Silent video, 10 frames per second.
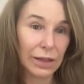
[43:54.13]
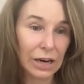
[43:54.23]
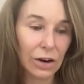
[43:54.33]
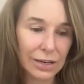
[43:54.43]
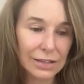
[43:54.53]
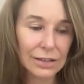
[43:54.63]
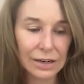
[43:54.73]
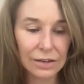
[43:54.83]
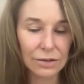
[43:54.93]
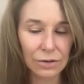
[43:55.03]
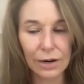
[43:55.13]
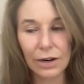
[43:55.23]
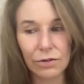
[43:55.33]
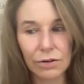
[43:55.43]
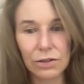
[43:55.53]
when they're 96 or
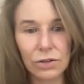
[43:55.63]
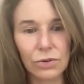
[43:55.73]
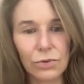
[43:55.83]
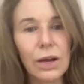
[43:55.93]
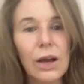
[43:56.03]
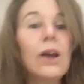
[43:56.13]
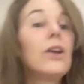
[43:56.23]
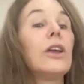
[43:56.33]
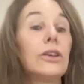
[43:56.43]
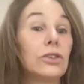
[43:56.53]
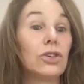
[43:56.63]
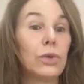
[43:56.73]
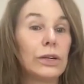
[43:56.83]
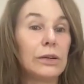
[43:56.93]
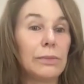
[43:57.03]
102. So
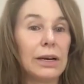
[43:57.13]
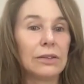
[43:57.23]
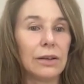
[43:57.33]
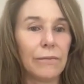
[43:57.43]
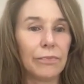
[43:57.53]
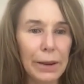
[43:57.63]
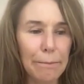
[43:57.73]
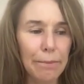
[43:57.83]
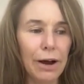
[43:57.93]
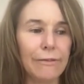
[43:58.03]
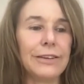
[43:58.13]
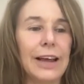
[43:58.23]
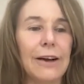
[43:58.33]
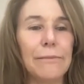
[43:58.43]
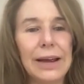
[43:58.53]
20 minutes, they're puffed
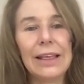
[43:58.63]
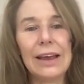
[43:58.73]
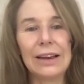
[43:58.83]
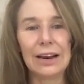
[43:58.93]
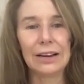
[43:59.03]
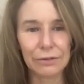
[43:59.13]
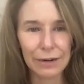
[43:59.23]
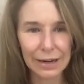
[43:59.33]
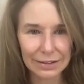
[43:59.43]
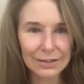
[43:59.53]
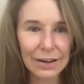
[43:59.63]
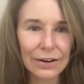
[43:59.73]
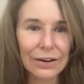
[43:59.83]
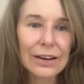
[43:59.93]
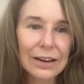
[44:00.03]
out, man. They need a little
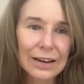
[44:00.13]
rest.